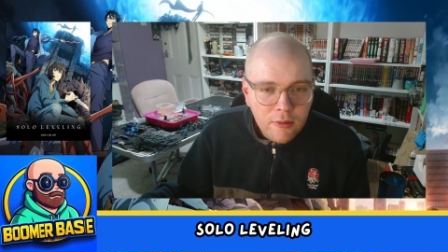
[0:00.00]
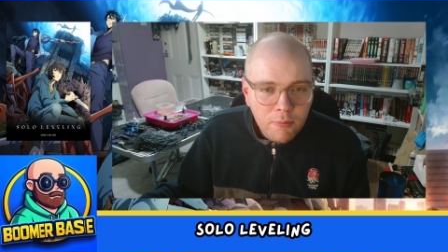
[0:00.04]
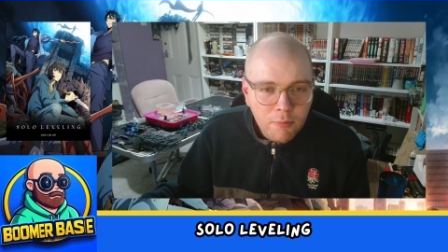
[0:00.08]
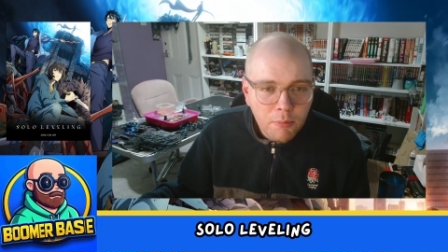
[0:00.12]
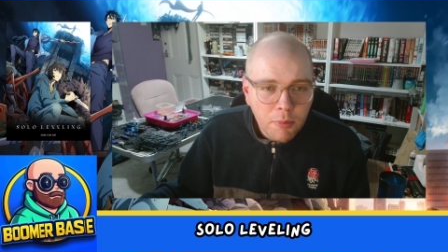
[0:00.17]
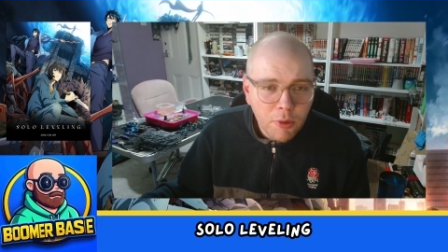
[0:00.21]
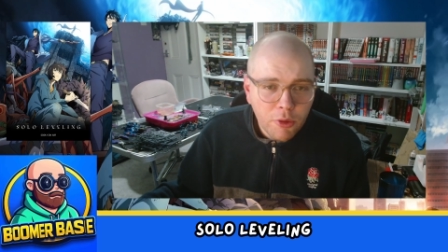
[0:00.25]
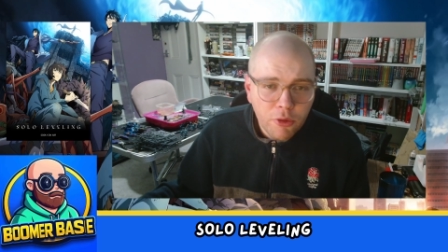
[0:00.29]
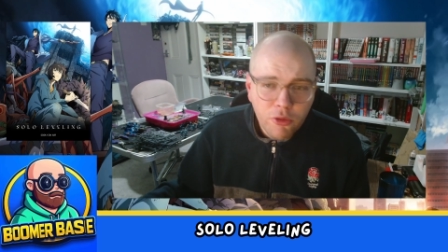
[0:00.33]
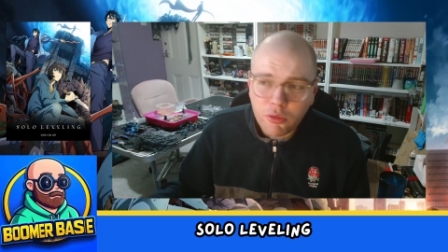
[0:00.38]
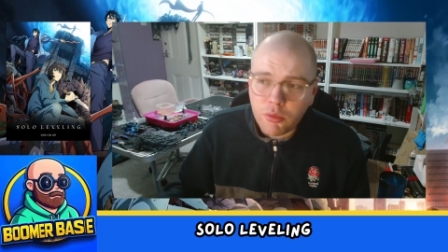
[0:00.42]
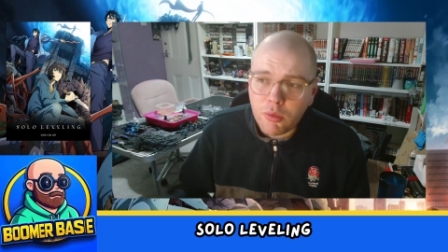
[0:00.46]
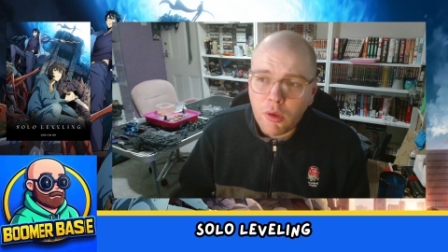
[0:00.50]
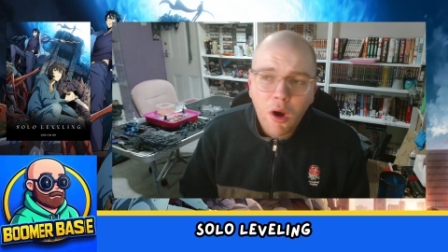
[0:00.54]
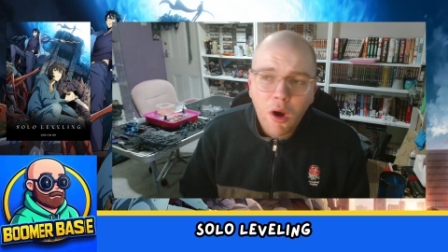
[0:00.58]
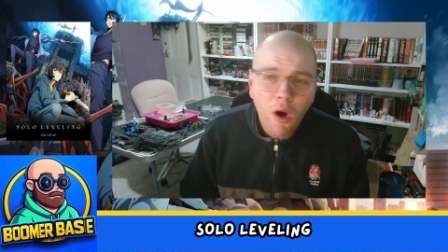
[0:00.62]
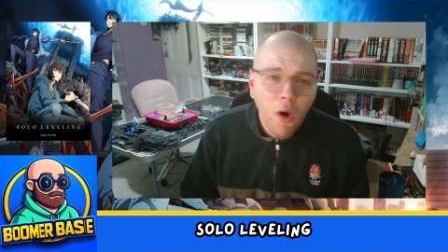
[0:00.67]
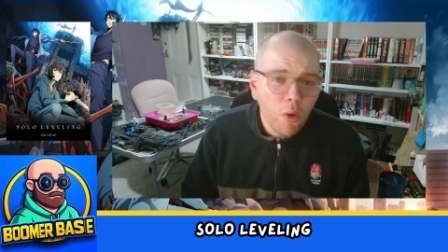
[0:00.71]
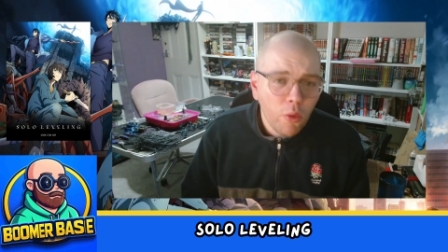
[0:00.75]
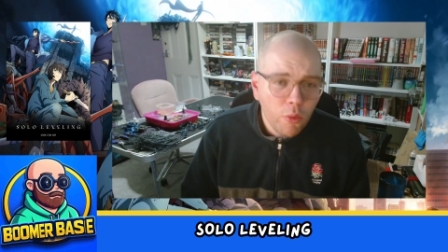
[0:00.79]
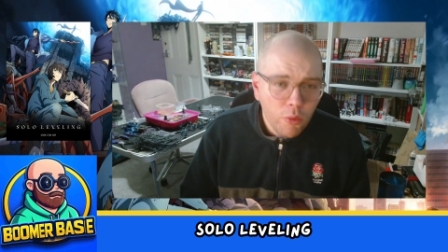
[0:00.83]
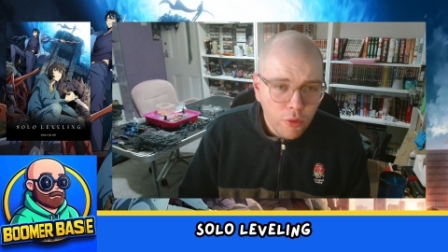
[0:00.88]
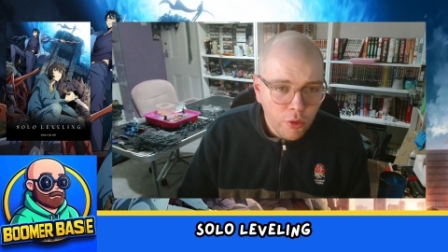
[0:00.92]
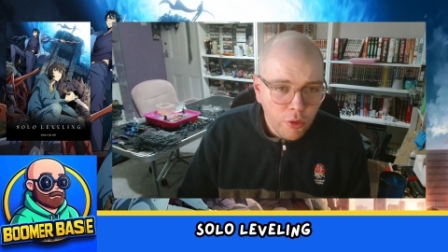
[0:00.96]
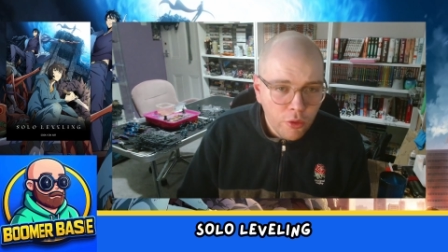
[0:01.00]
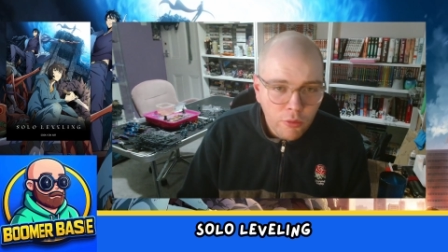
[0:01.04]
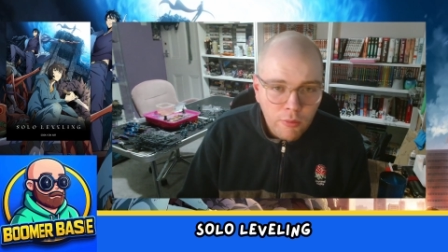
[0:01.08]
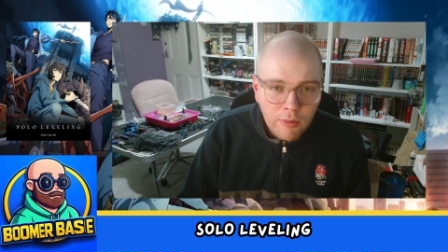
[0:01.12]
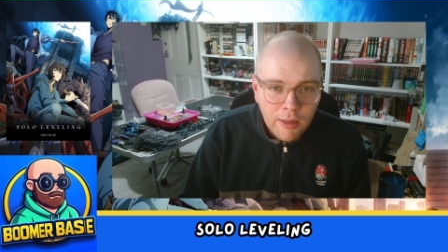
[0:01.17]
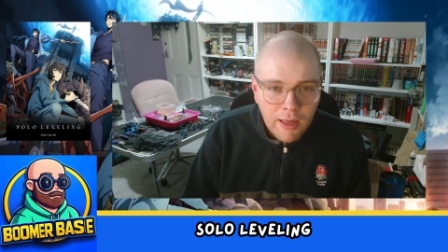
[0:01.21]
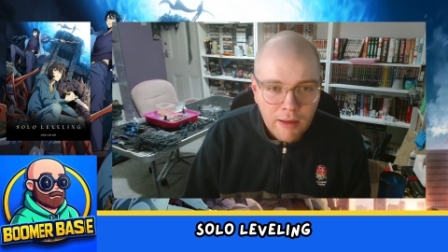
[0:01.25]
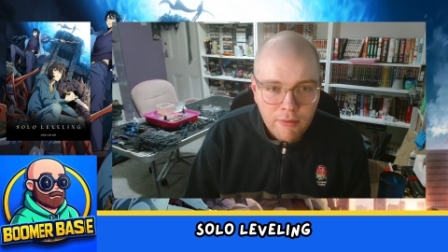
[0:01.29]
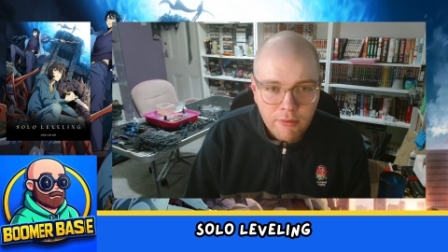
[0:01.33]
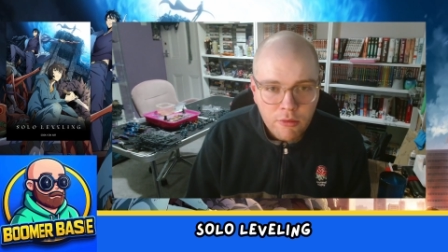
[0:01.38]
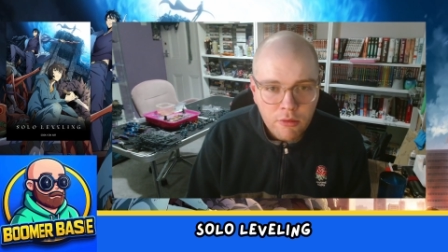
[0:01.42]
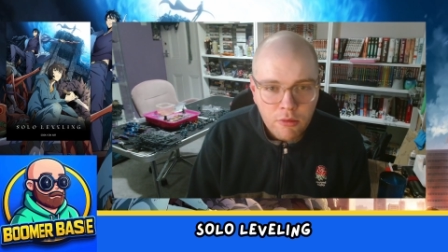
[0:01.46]
but to a whole new
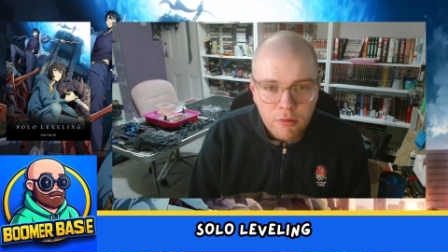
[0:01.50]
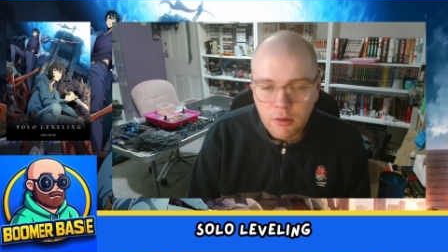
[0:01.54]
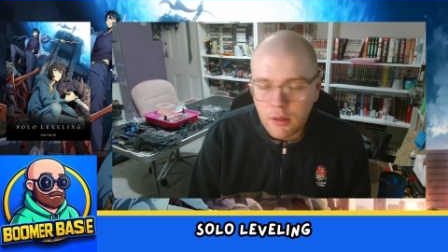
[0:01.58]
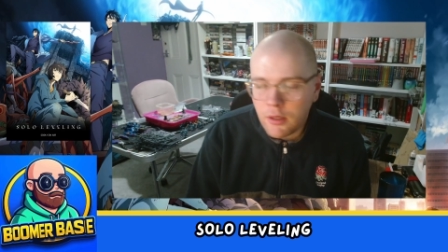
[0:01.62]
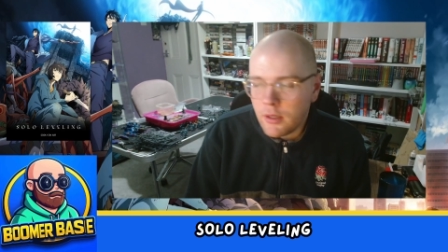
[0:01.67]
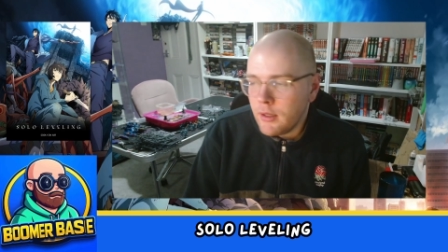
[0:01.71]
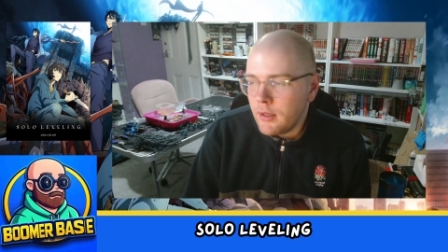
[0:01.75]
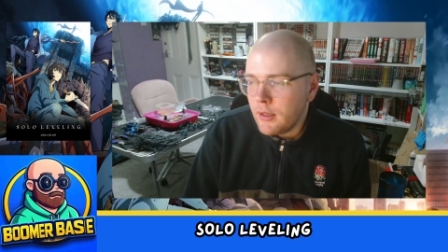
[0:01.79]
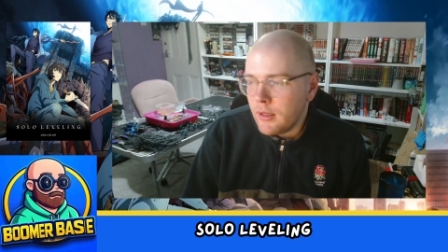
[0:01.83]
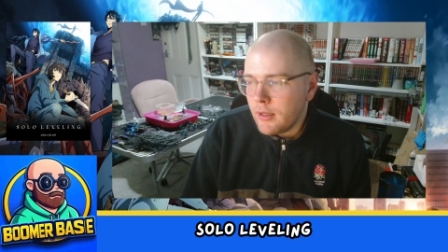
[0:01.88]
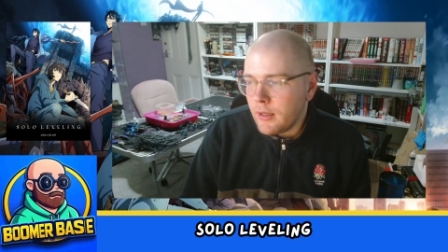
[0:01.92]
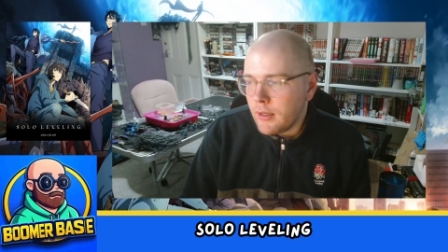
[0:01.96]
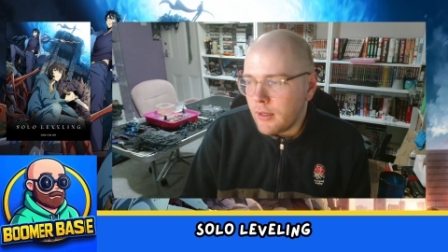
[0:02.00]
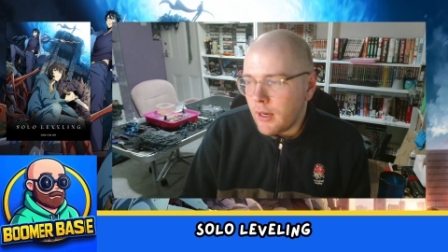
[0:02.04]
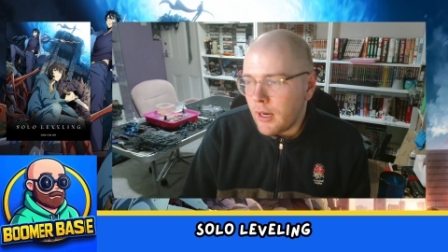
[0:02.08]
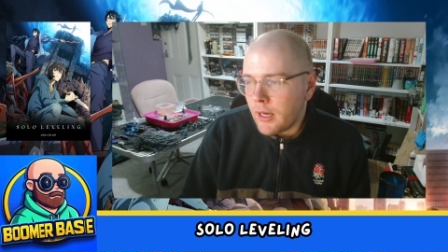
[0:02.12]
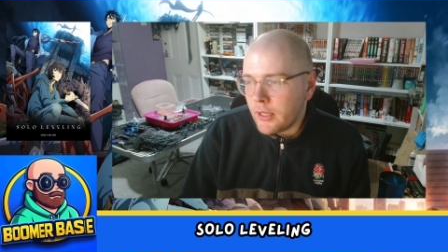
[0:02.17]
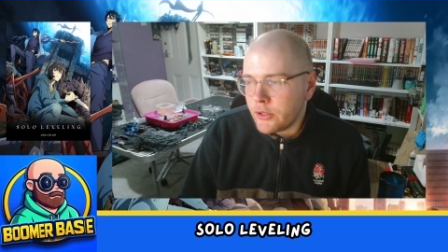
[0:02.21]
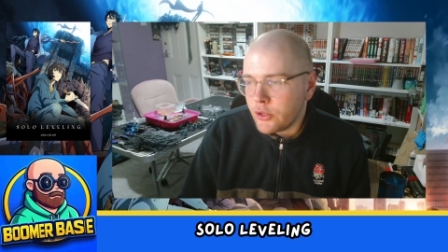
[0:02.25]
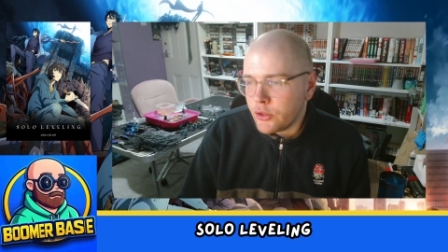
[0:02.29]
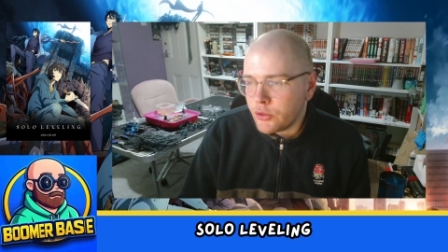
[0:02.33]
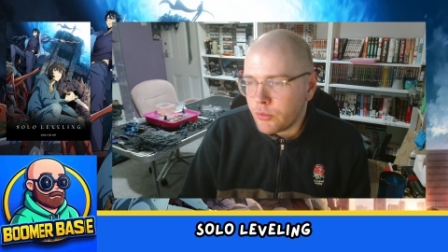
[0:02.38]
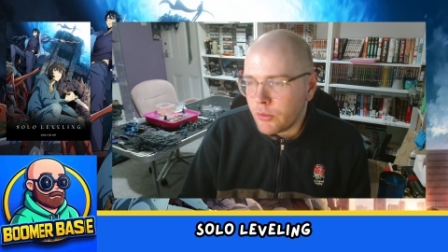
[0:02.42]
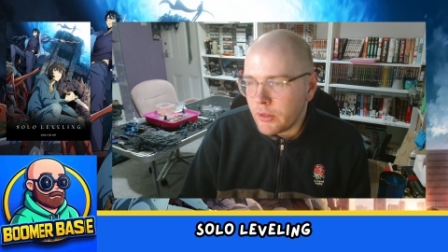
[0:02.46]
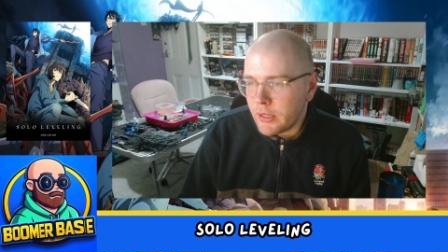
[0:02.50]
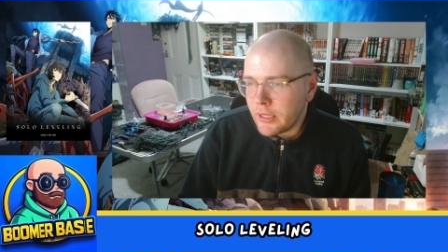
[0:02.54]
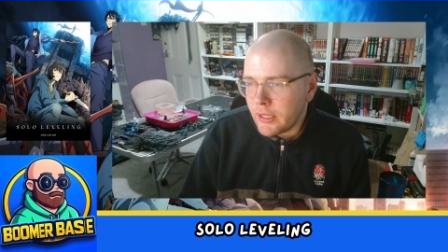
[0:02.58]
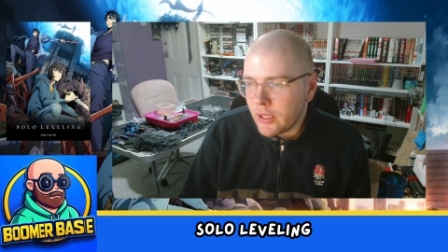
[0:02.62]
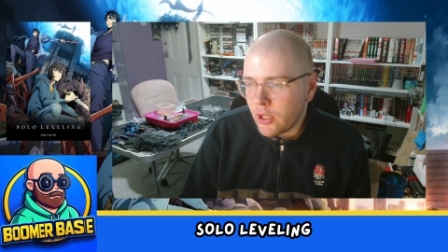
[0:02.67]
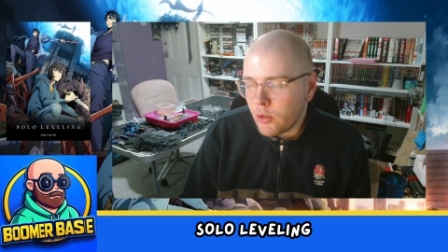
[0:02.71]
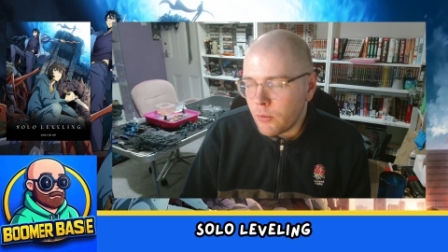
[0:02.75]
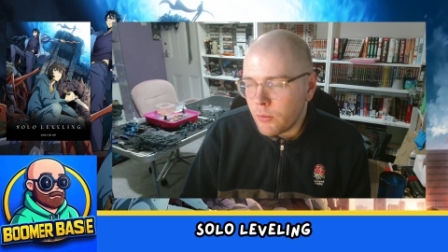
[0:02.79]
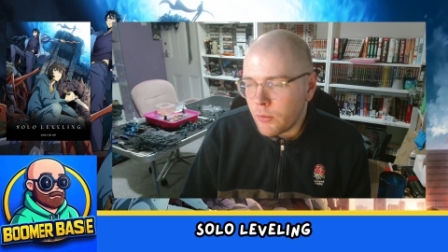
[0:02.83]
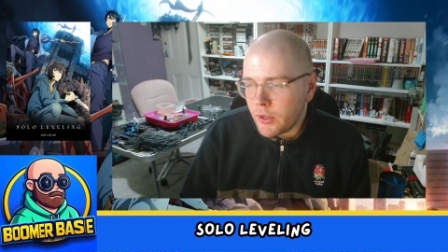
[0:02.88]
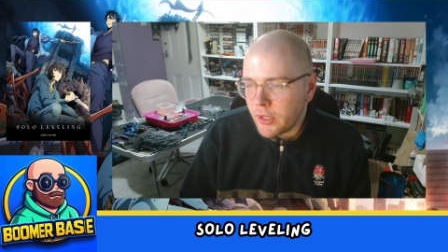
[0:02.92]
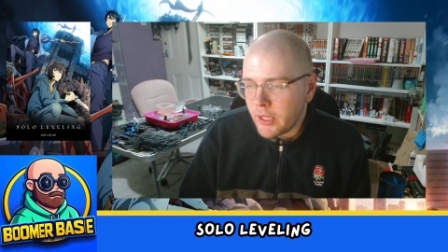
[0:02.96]
level. I just really
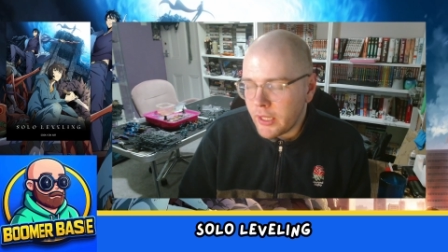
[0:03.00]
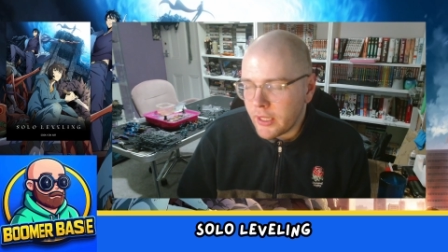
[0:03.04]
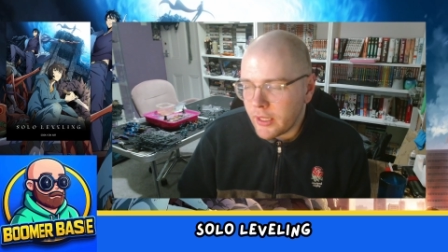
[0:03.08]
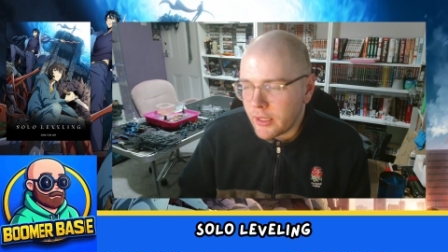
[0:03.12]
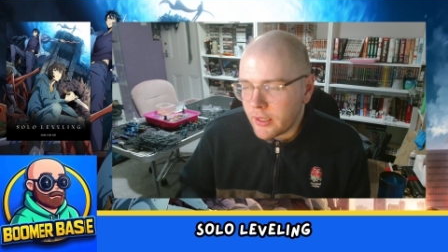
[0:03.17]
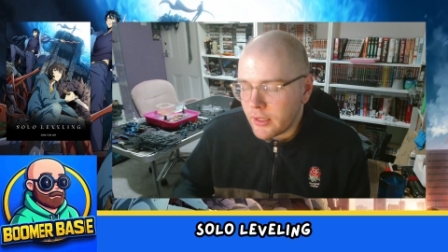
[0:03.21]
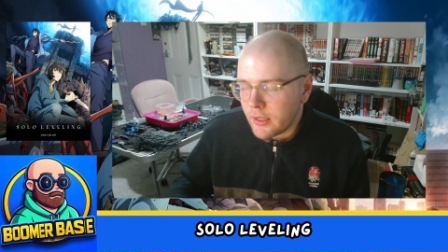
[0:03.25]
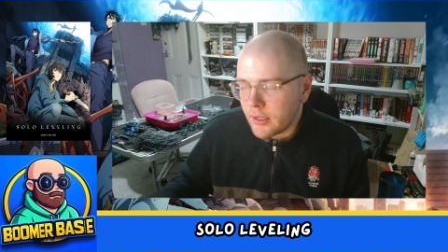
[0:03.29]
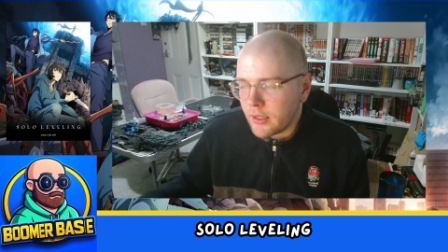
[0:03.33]
hope that it,